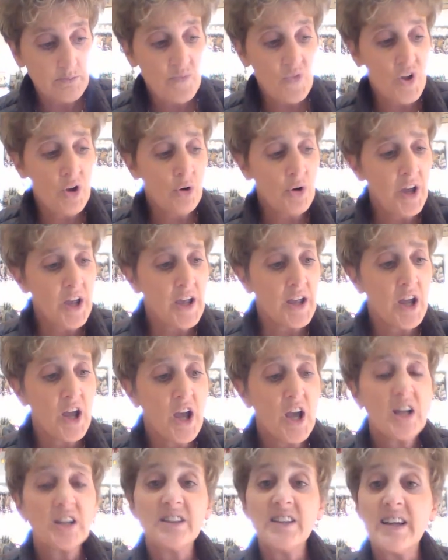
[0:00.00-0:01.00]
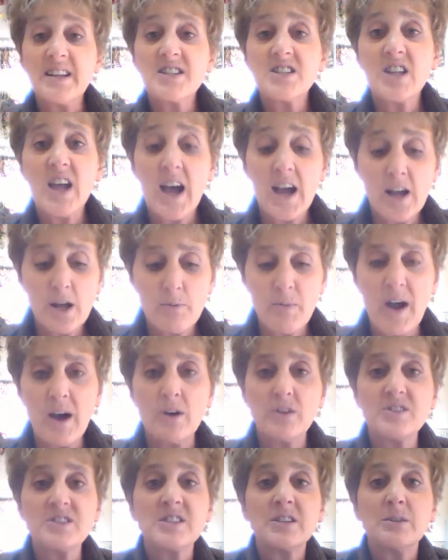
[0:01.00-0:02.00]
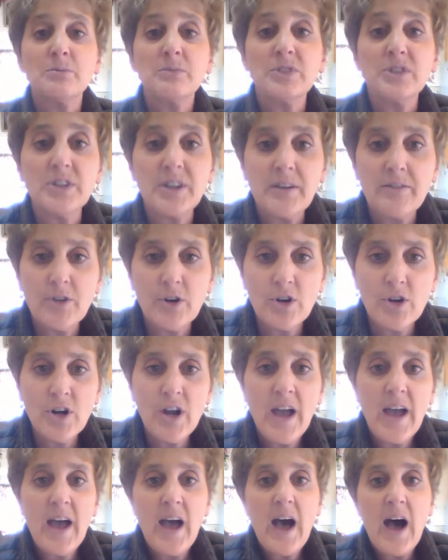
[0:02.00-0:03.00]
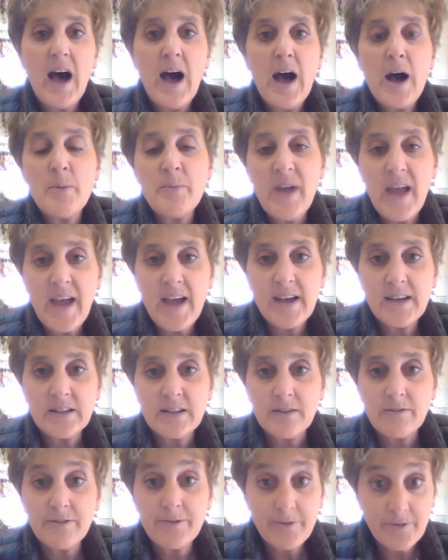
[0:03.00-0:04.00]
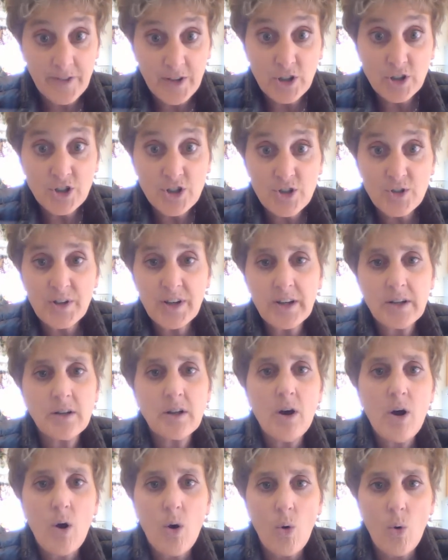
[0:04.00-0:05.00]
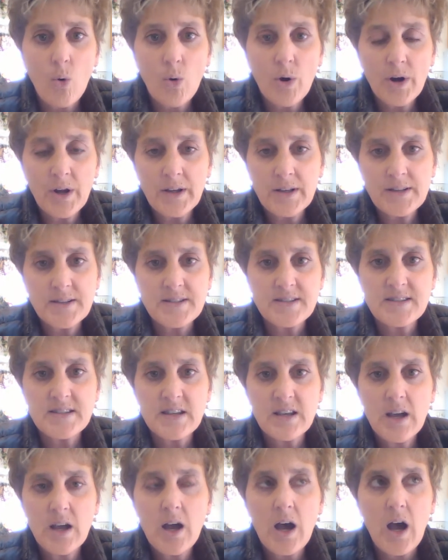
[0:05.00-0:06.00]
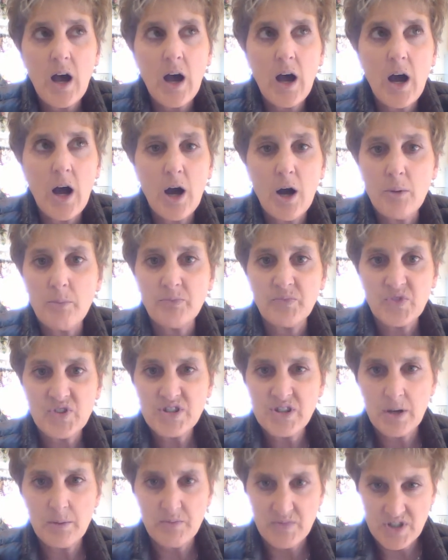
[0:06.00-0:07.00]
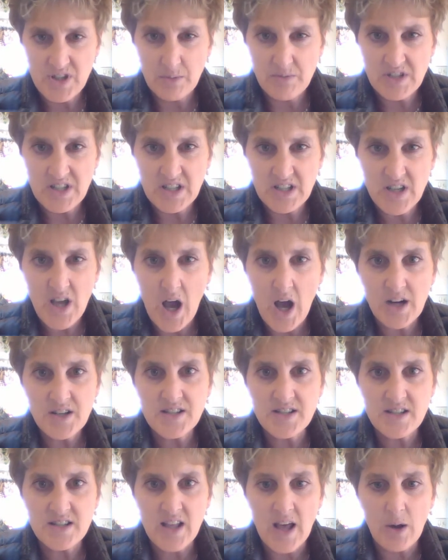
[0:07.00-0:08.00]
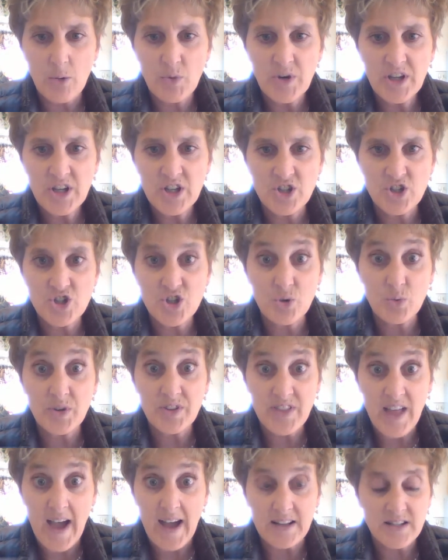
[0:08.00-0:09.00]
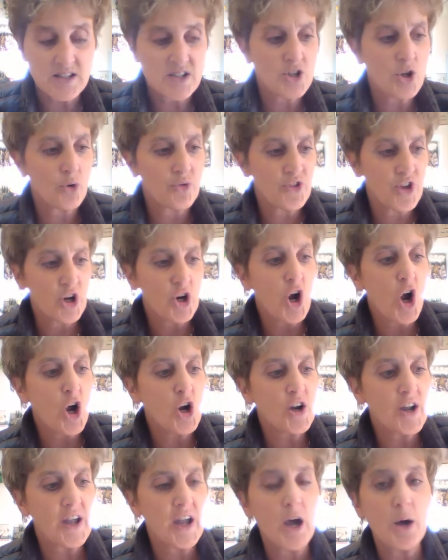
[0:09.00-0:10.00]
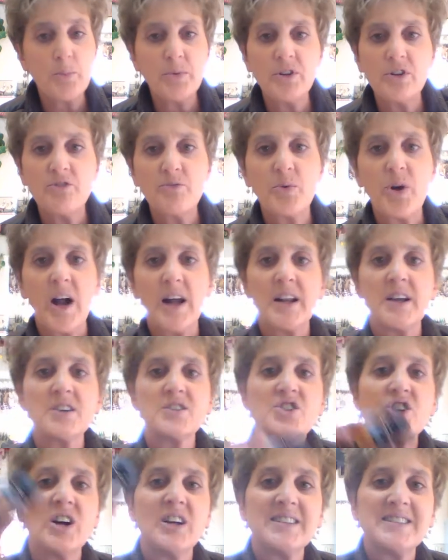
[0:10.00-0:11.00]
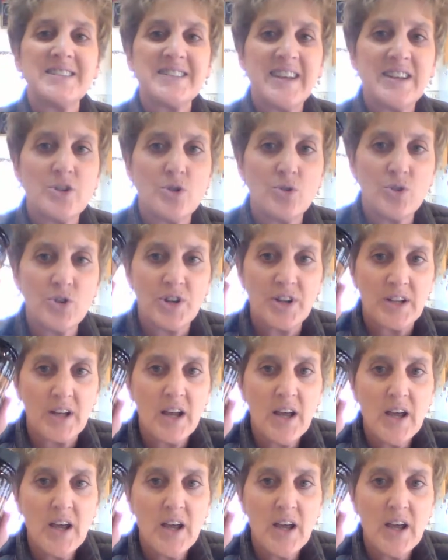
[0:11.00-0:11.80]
Okay, let's talk about some liver and filtering organs, some detoxes that we can do with that. So there are a couple of products called Zendocrine,